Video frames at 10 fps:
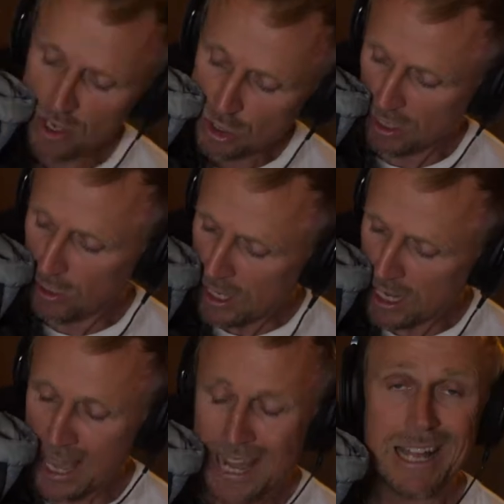You can look
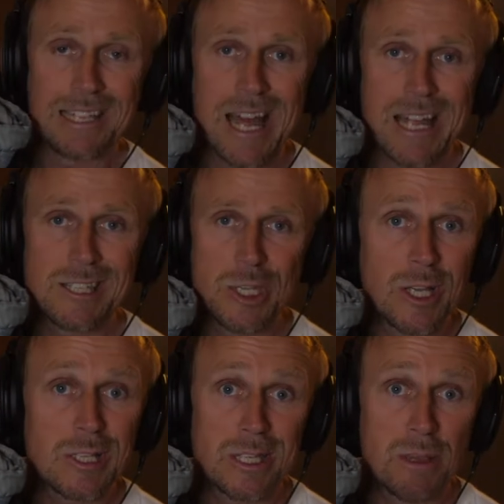at it at a glance and
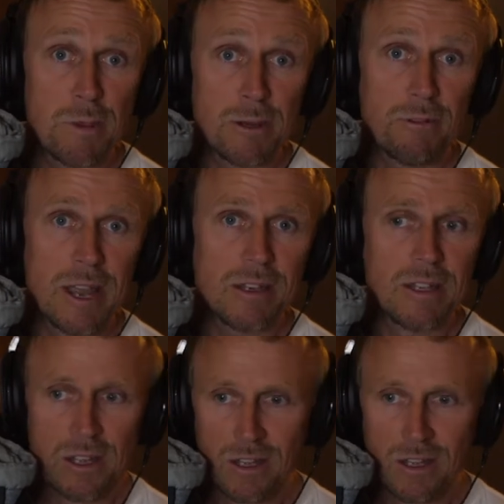you can see your bit rate.